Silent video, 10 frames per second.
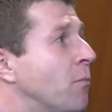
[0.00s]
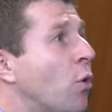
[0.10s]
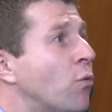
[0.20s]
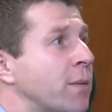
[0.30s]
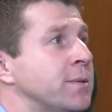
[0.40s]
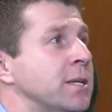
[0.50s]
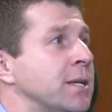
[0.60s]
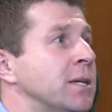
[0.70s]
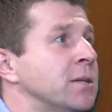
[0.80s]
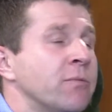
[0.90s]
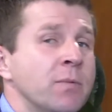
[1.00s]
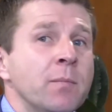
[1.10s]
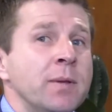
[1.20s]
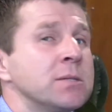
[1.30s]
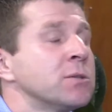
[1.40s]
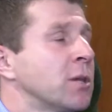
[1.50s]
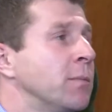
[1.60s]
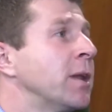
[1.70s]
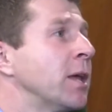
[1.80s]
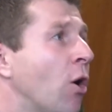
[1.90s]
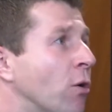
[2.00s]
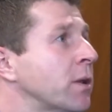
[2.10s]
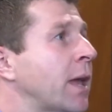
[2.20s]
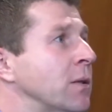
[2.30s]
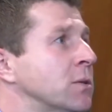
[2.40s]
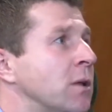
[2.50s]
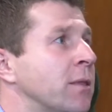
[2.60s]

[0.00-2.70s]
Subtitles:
more representation from the business community on council.